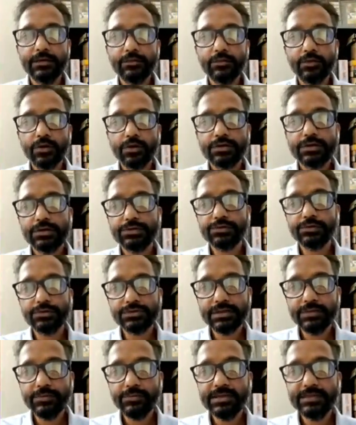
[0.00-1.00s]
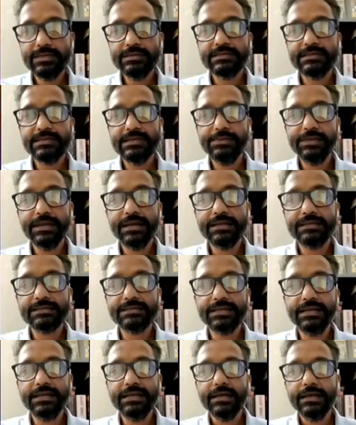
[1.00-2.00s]
What uh, sources within
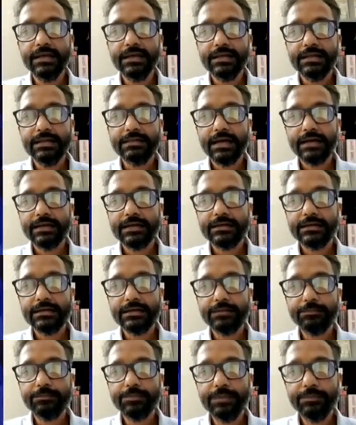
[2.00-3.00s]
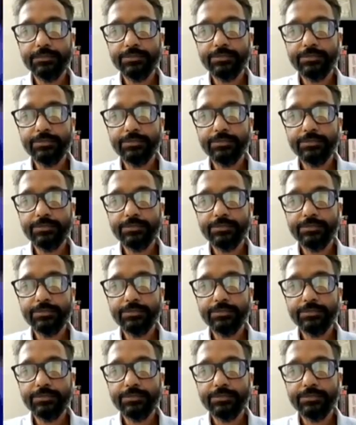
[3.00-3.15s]
CBI is saying that uh,